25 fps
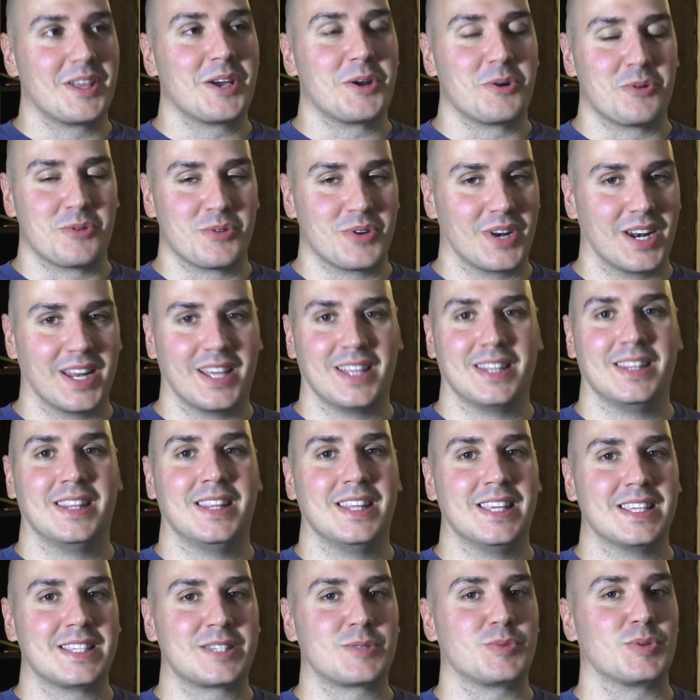Really,
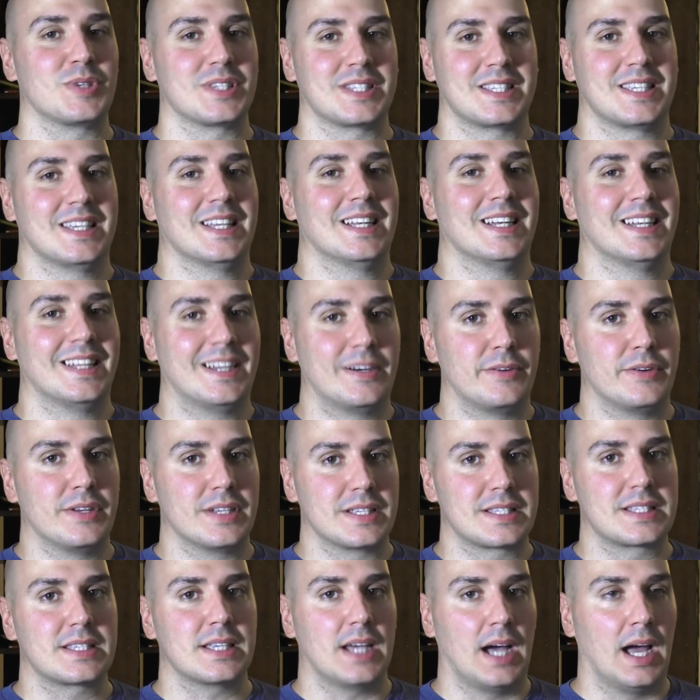this was
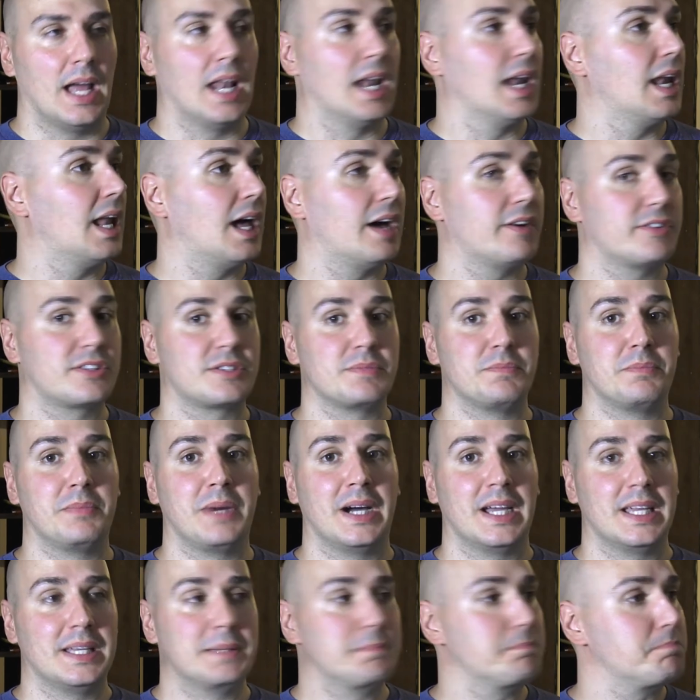hilarious. I laughed
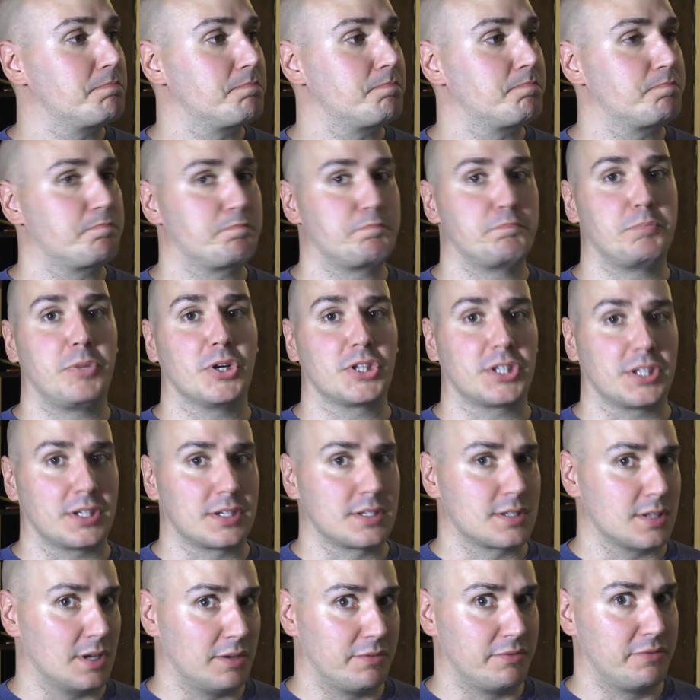my
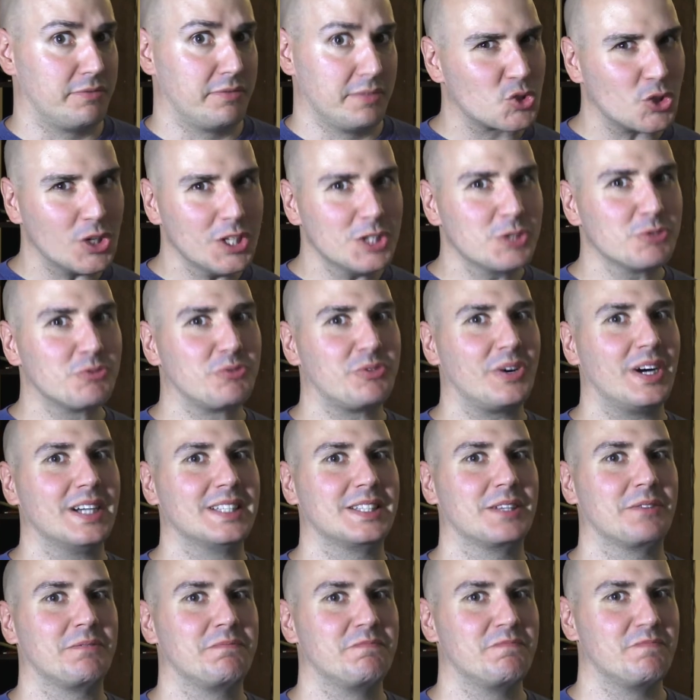buttocks off. Try to
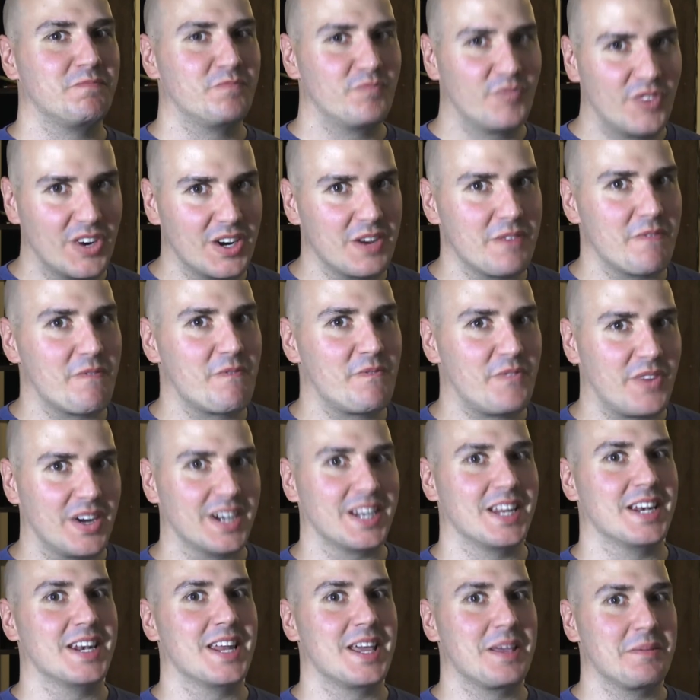find a very
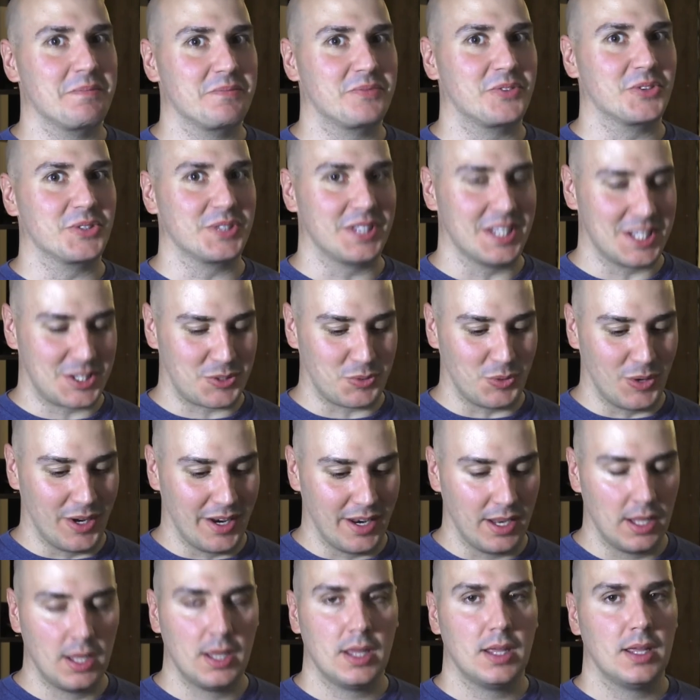funny name for this
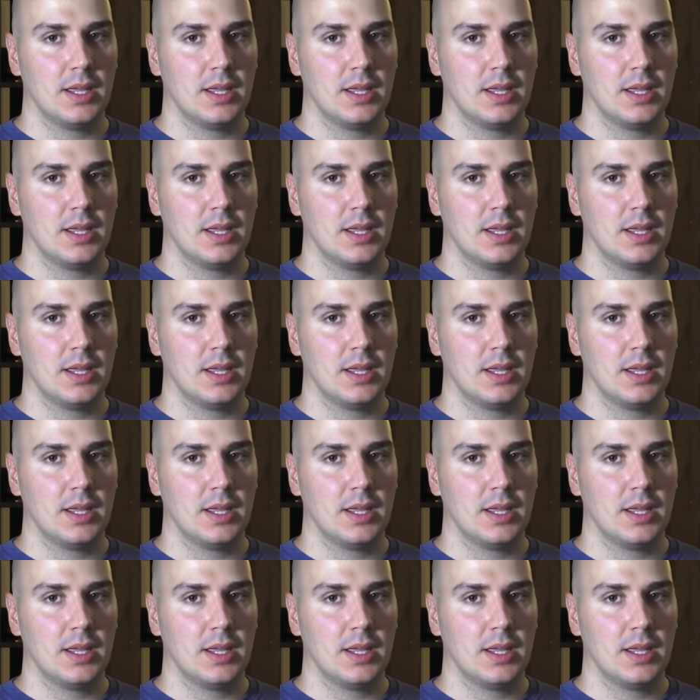one.